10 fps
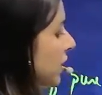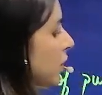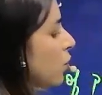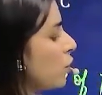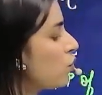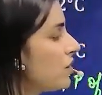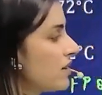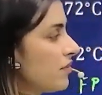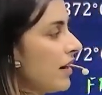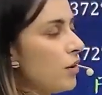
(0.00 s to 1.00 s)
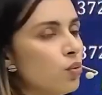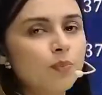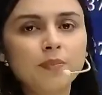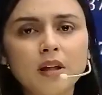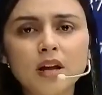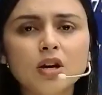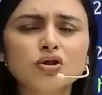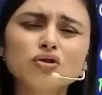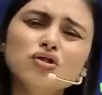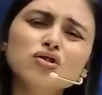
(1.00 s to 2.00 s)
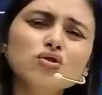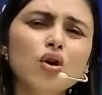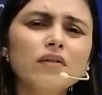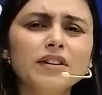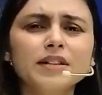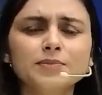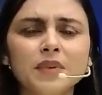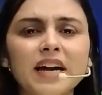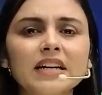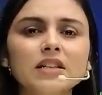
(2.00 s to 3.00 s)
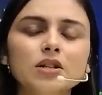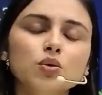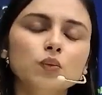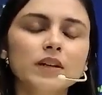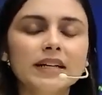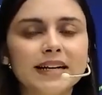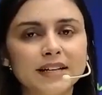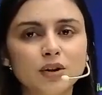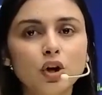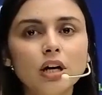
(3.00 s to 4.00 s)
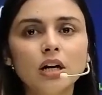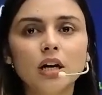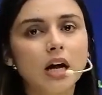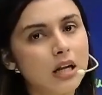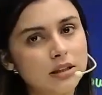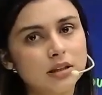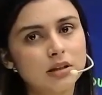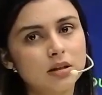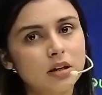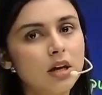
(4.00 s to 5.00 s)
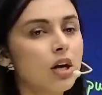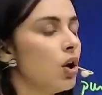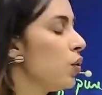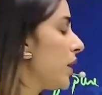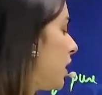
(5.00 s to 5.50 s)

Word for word: equal to this value. So just solve it and you will get your answer. Okay,